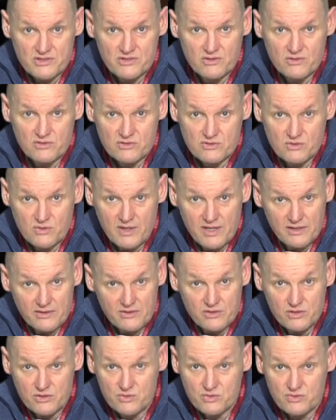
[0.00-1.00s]
is also
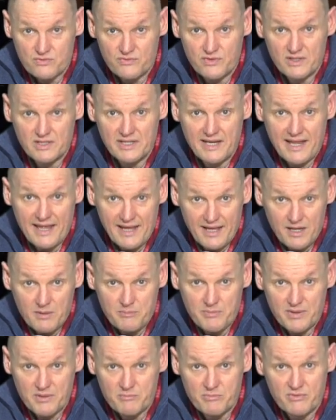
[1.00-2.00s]
useful in
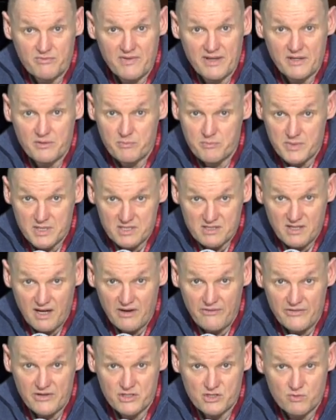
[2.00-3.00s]
helping prevent
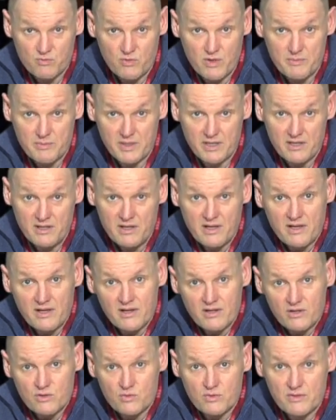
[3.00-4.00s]
miscarriage in women
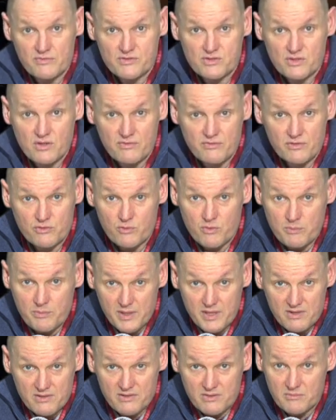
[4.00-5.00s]
who have suffered
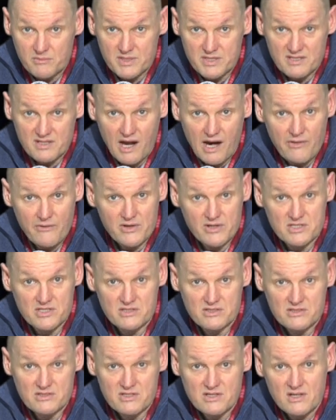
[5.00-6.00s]
repeated
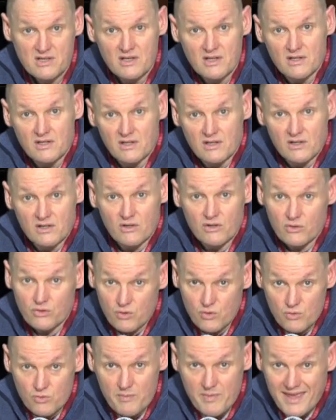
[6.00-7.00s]
miscarriages or
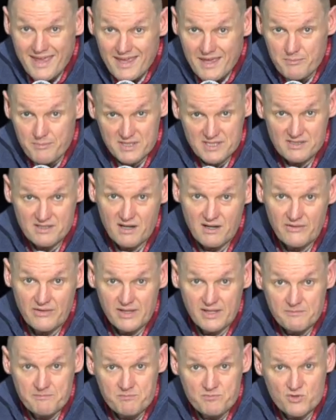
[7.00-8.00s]
who may
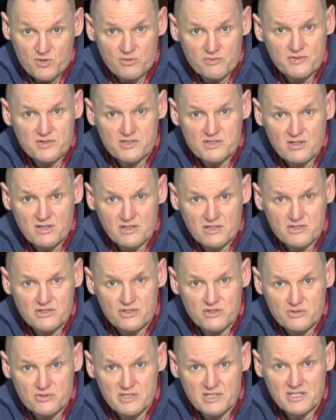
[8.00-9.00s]
miscarry. Duphaston
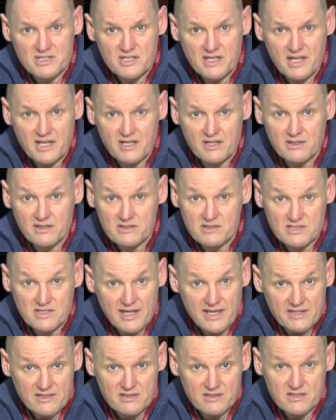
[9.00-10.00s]
is usually taken on
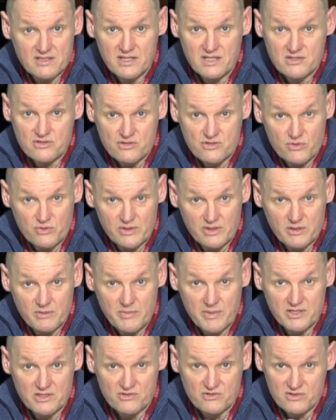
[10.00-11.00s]
selected days during the
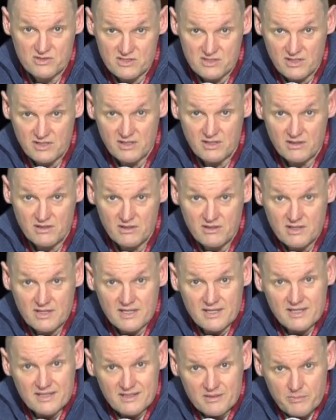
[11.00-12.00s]
menstrual cycle,
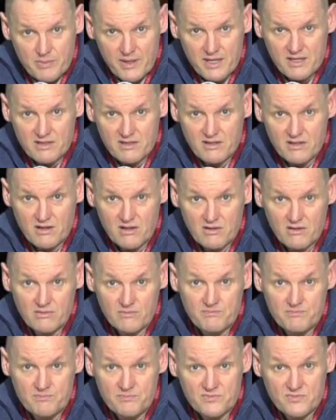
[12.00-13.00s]
depending
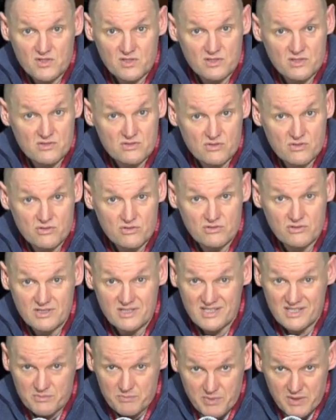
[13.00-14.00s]
on the disorder
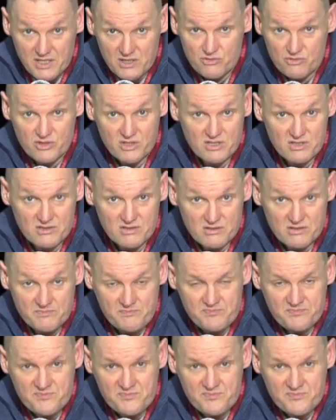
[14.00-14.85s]
that is being treated.